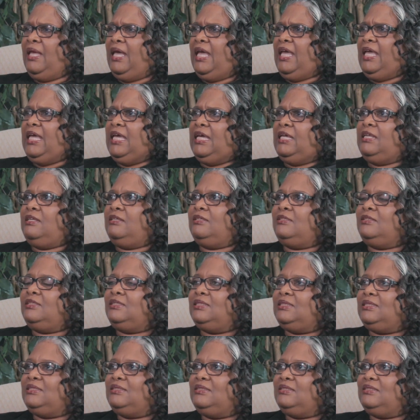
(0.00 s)

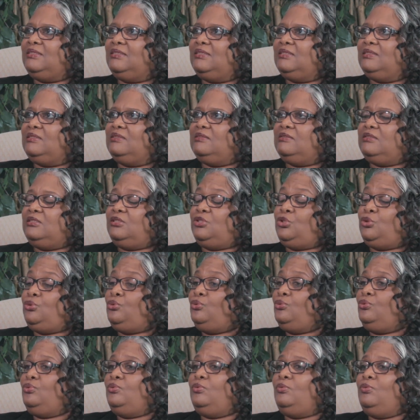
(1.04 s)
And
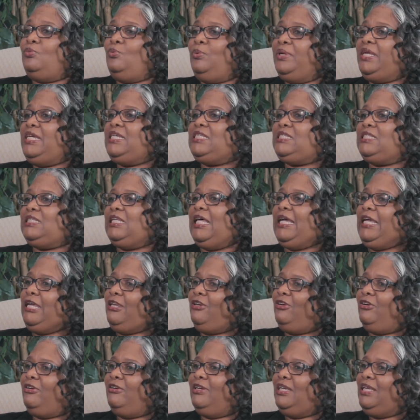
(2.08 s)
2 weeks
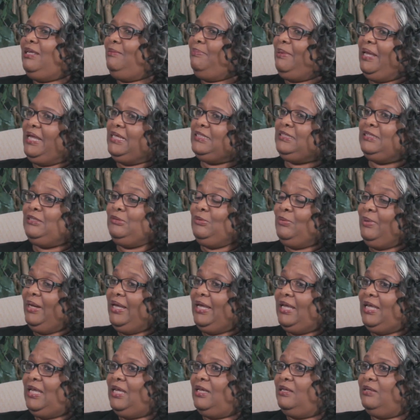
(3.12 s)
later, he passed
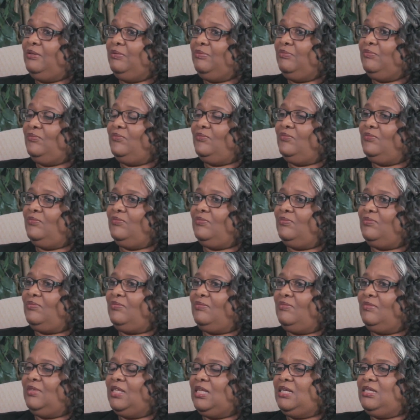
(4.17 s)
away.
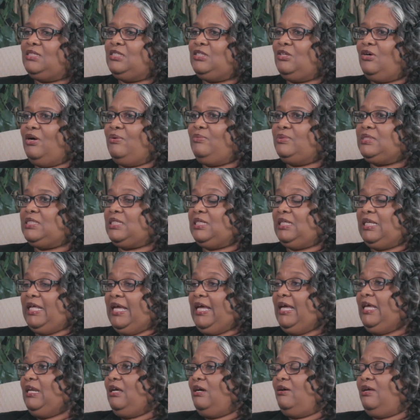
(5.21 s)
So I was
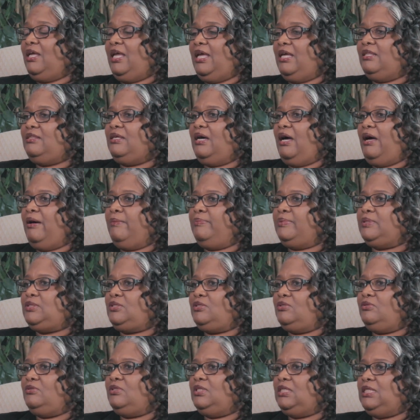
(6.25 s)
glad I had the
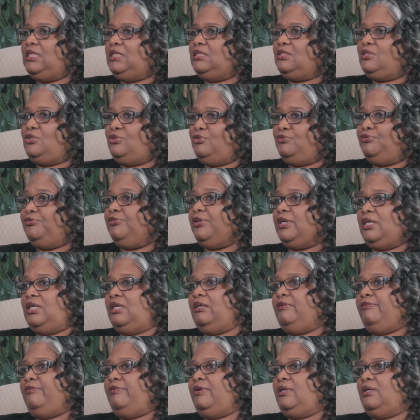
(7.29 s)
opportunity to
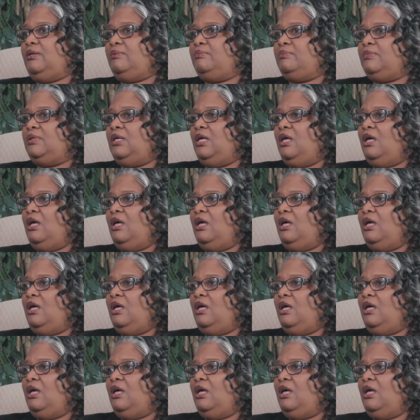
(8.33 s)
forgive him.